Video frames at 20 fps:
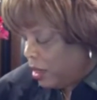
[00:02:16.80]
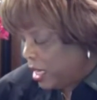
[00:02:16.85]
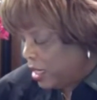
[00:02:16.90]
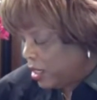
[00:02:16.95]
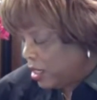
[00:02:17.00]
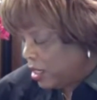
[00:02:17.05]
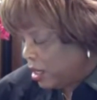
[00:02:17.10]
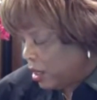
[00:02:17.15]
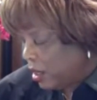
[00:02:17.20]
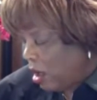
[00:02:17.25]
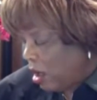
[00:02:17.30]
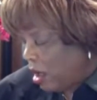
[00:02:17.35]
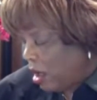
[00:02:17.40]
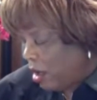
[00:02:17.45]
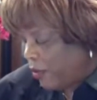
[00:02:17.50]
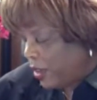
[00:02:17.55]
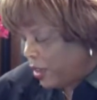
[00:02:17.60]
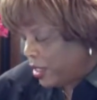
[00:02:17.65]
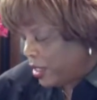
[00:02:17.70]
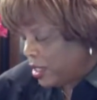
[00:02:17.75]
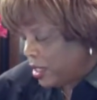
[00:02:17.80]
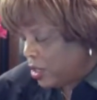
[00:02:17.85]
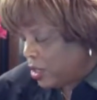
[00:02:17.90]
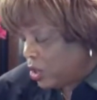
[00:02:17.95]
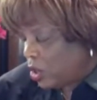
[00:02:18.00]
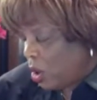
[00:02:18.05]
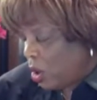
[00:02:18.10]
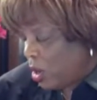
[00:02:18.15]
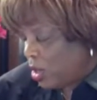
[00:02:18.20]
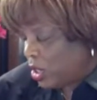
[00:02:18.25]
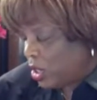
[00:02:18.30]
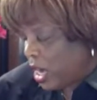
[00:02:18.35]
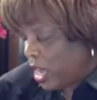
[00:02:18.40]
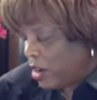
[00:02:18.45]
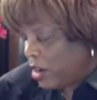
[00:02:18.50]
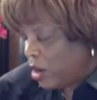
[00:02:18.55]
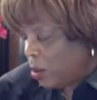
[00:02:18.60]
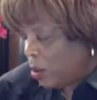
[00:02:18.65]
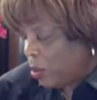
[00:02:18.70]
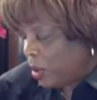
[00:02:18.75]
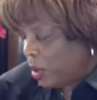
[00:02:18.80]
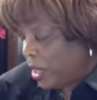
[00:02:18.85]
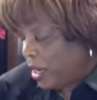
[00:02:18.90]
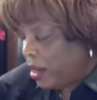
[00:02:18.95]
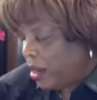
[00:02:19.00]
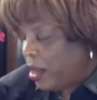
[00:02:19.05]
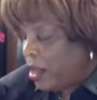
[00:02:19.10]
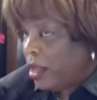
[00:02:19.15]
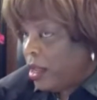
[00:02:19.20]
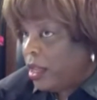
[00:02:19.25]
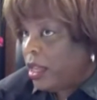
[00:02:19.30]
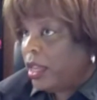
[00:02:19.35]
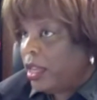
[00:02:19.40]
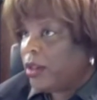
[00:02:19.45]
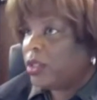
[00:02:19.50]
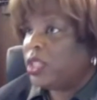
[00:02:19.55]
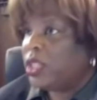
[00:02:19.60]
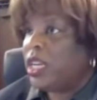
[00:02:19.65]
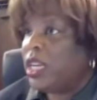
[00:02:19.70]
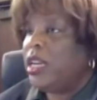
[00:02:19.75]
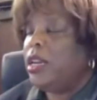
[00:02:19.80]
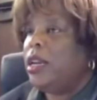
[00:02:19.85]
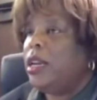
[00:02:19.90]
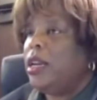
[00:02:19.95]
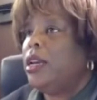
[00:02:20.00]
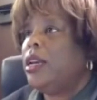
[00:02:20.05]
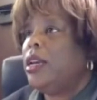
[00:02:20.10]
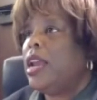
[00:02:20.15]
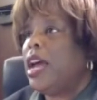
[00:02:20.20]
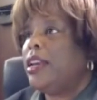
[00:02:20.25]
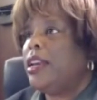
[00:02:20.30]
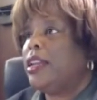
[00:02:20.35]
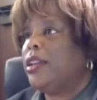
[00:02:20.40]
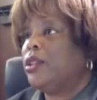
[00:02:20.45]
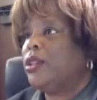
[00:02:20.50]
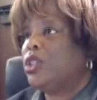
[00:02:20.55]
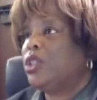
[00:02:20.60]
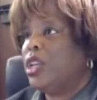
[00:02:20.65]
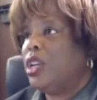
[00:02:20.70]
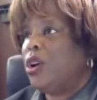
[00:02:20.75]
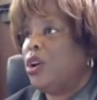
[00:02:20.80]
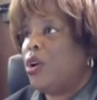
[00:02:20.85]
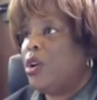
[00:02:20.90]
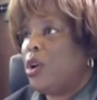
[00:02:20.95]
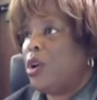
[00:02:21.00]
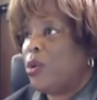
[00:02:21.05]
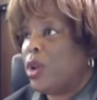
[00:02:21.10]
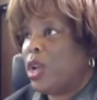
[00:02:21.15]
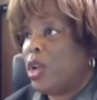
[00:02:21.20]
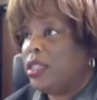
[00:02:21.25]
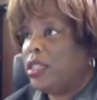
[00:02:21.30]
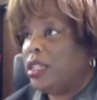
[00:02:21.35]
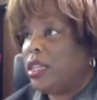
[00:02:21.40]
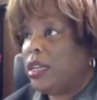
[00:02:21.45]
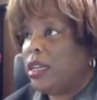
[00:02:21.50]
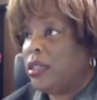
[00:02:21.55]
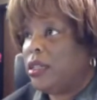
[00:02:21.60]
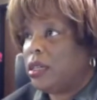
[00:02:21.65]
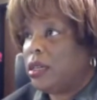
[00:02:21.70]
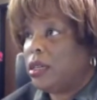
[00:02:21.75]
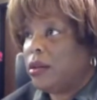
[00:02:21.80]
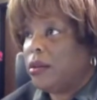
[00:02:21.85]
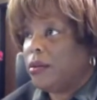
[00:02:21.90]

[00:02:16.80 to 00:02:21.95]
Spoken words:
Then to the offenses charged, how do you plead? Guilty, not guilty, or no contest?